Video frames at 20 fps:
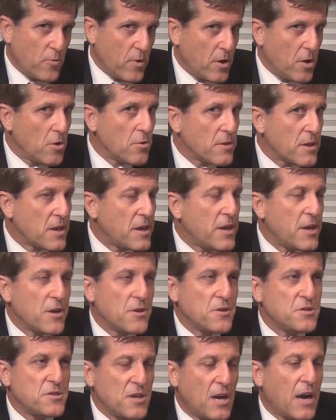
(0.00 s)
We're only
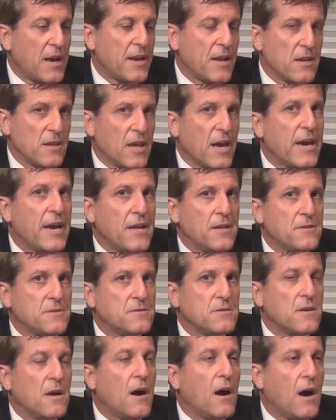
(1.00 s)
here shining
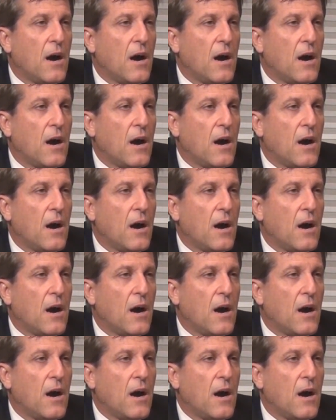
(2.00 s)
light